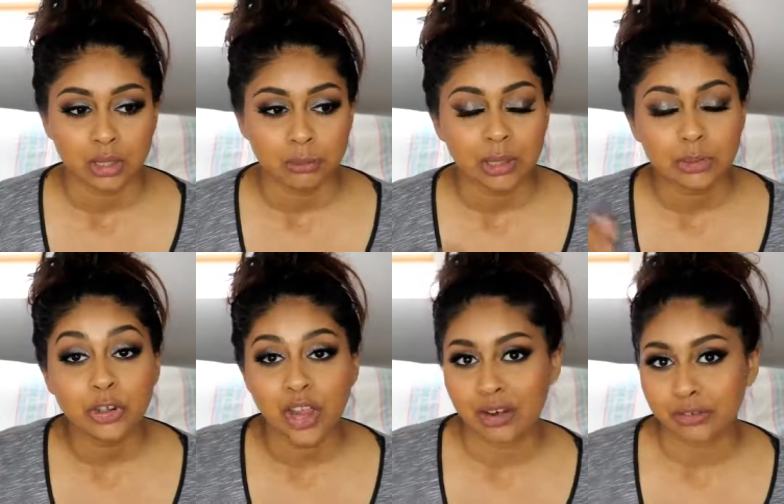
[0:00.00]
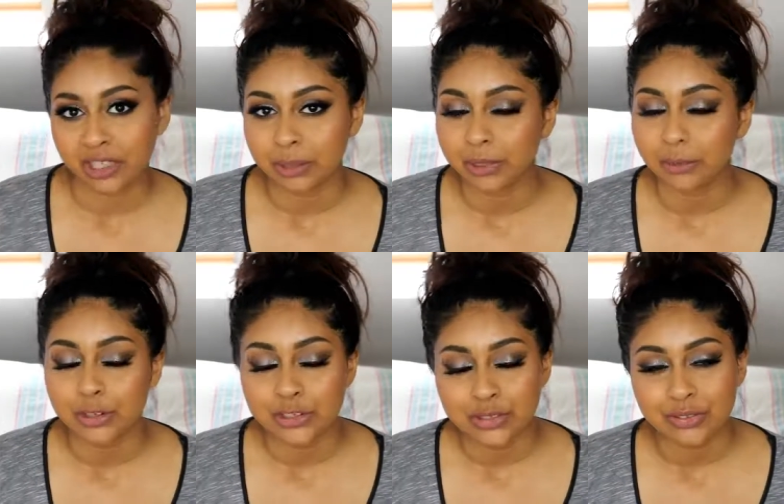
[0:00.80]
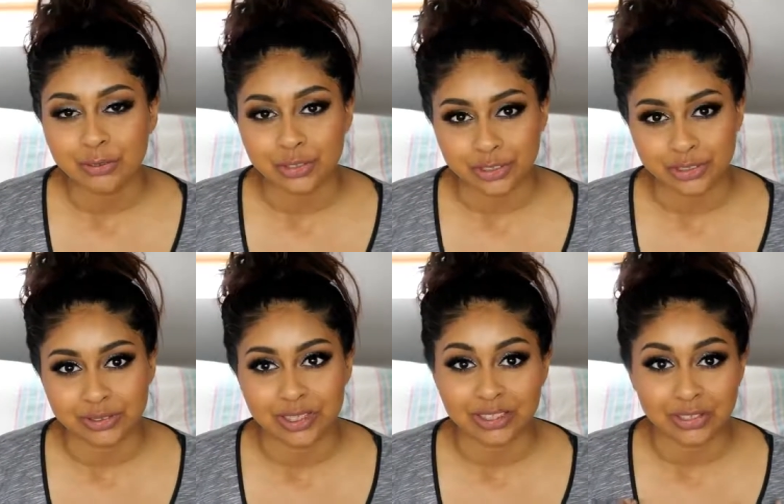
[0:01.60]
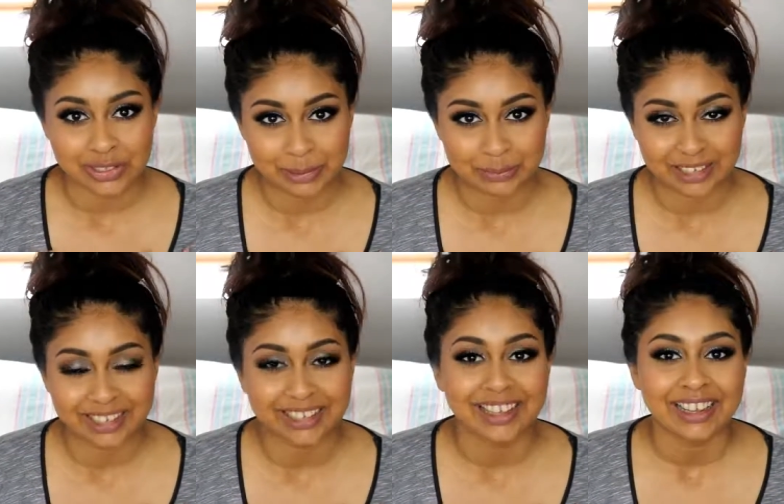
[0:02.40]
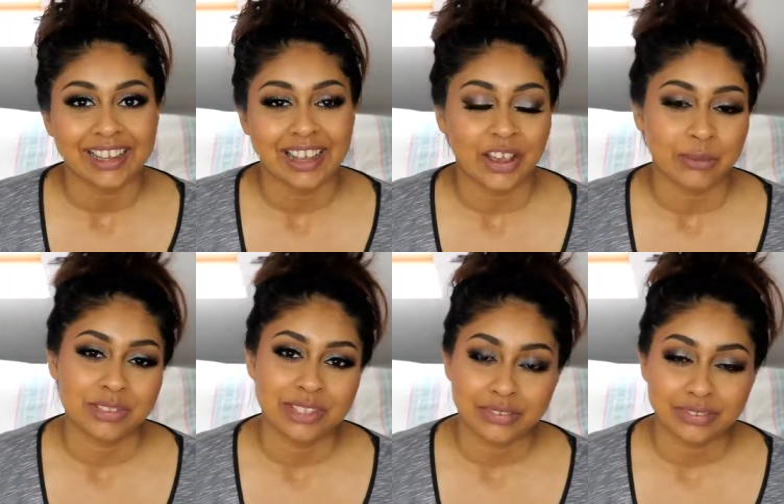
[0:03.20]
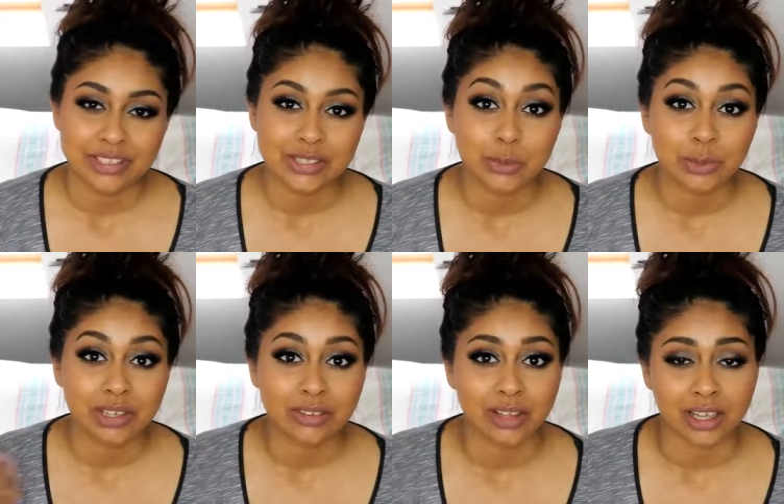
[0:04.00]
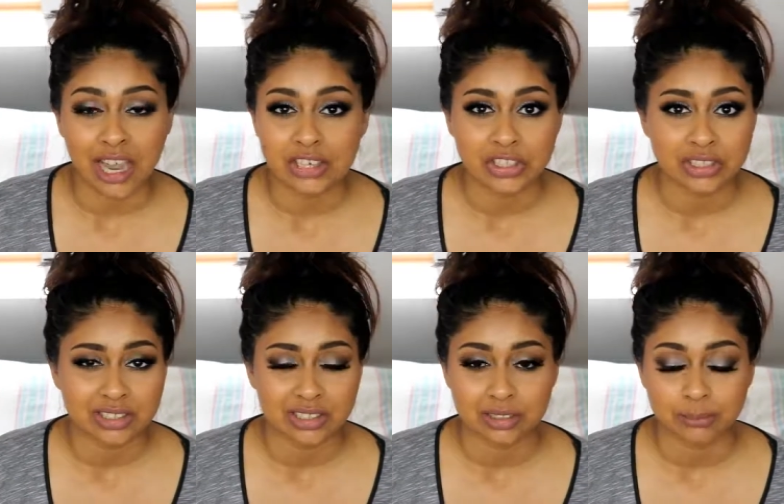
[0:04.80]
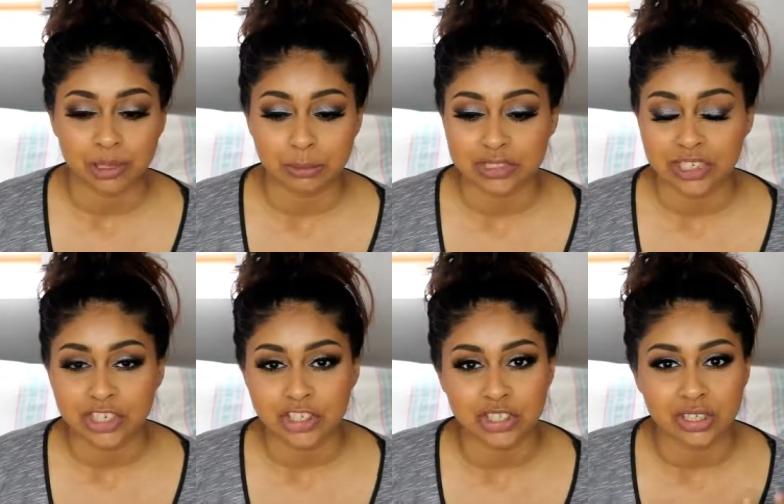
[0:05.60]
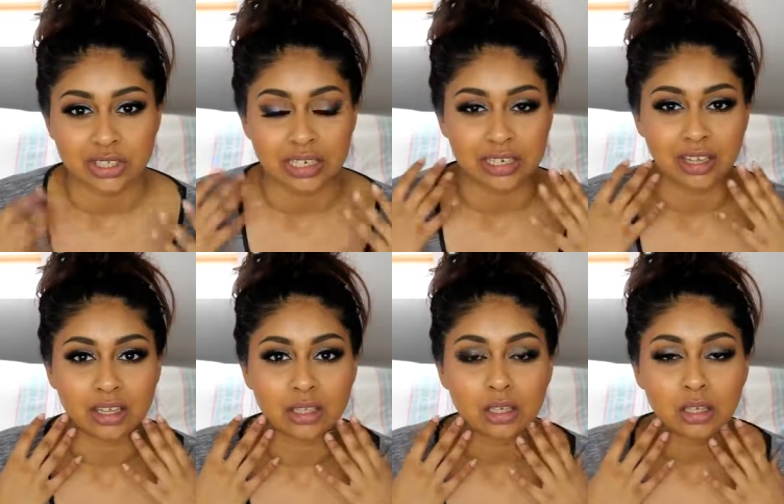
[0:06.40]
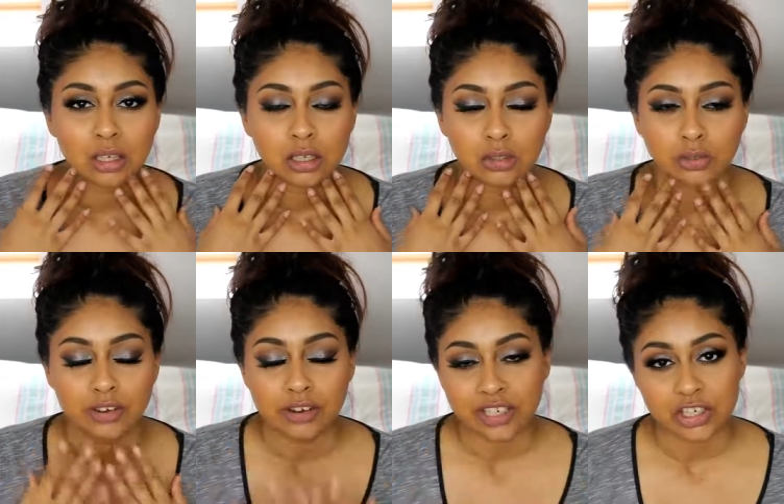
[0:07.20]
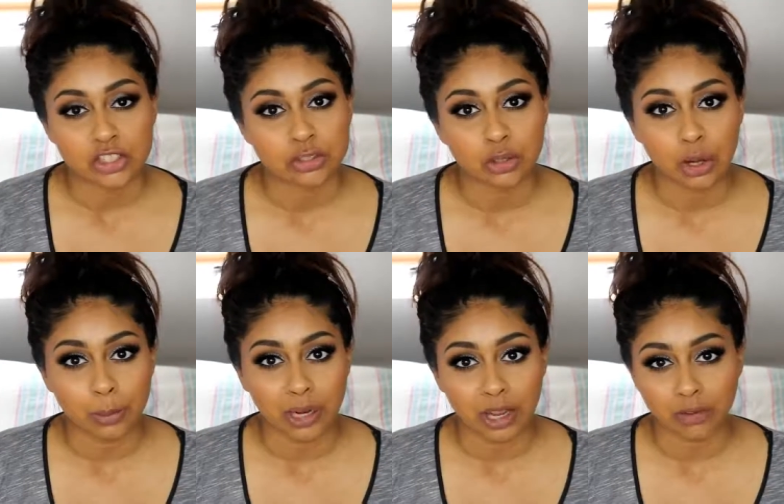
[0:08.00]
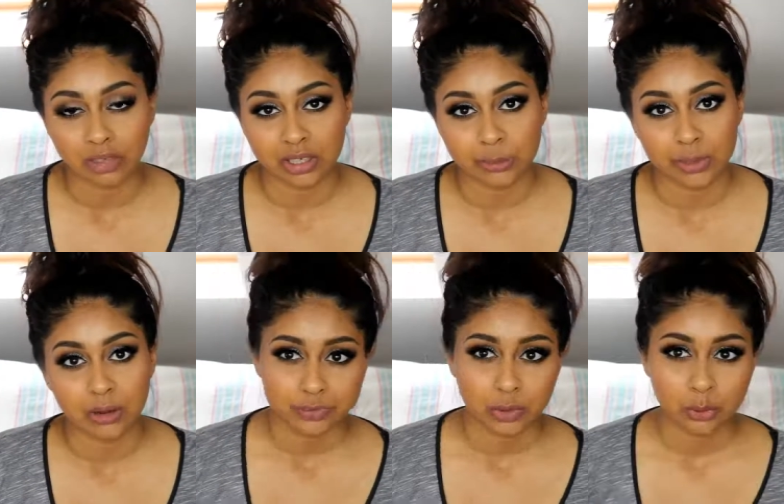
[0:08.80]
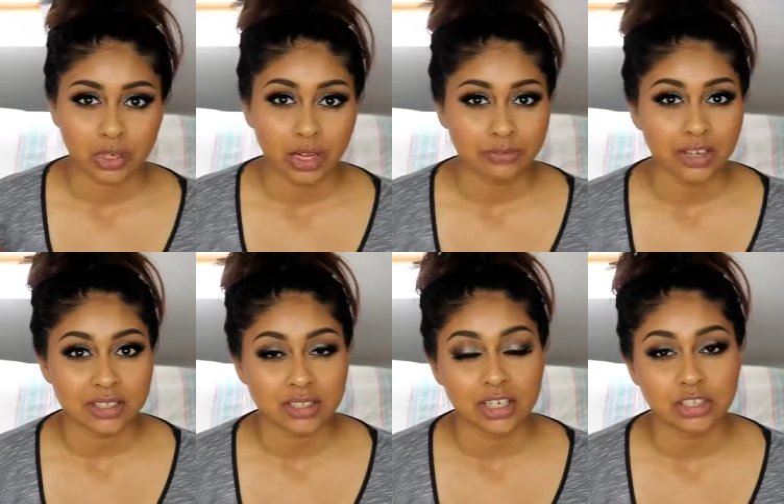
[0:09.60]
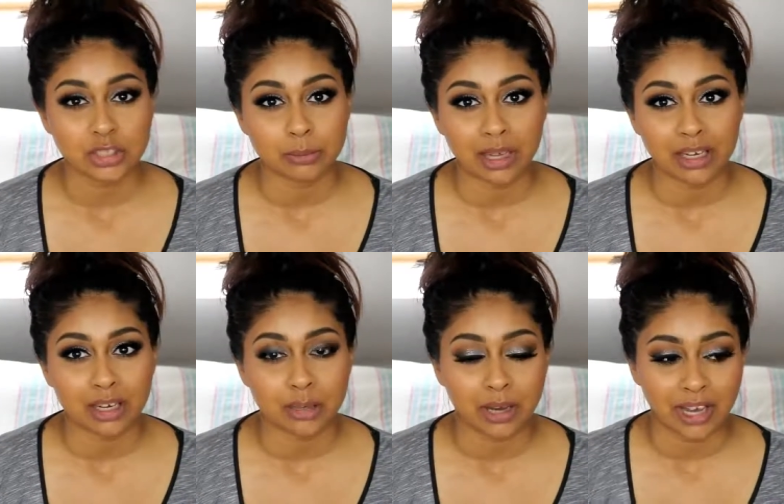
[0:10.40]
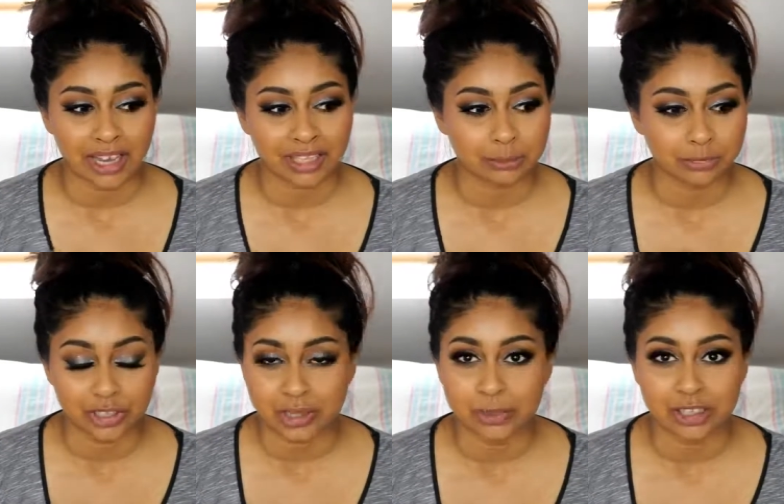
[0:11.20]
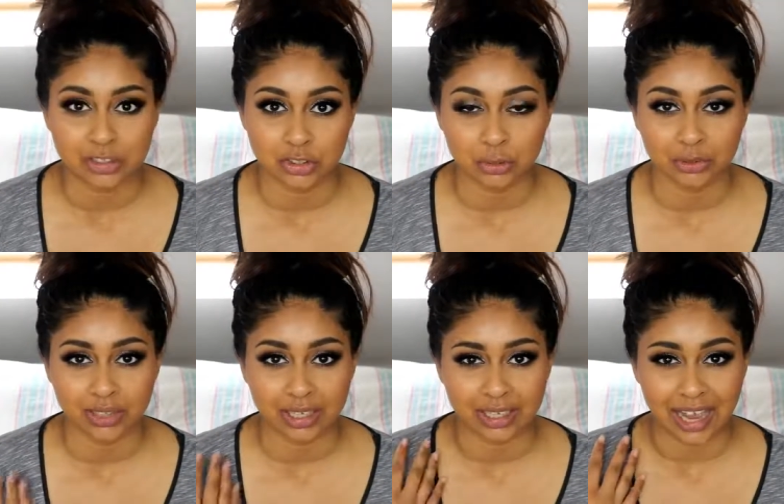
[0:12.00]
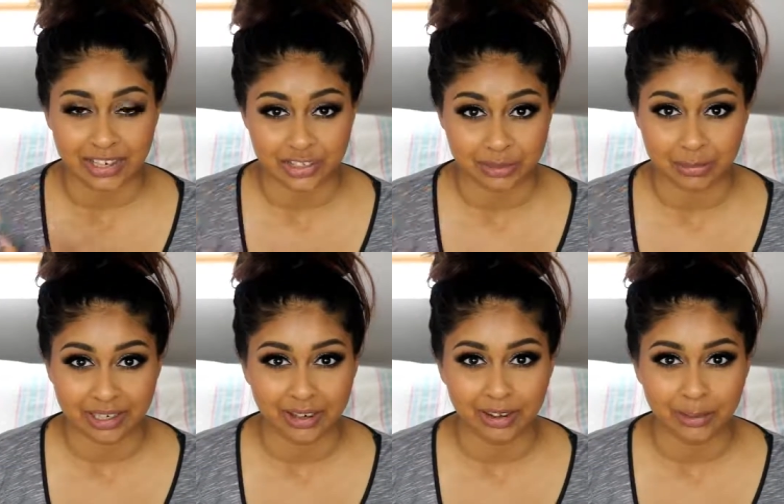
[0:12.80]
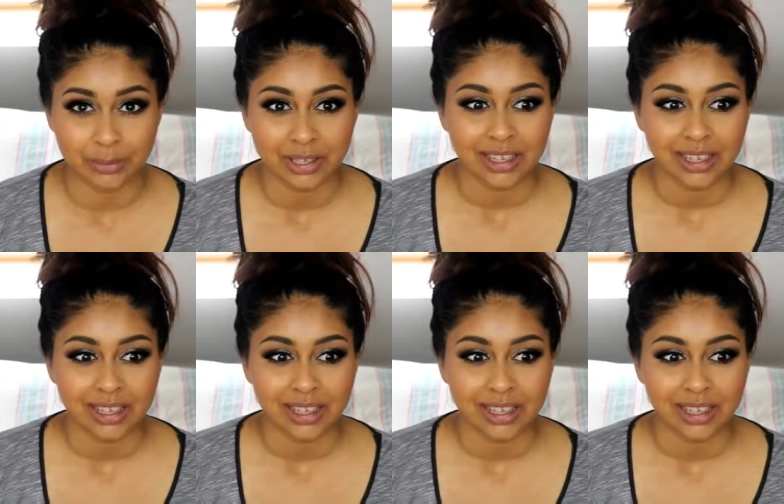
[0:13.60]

maybe not every, but most of them do, including me, suffers with like ashiness and pigmentation and like your foundation not applying really well. When I first started doing makeup, I had a really big issue with like ashy makeup.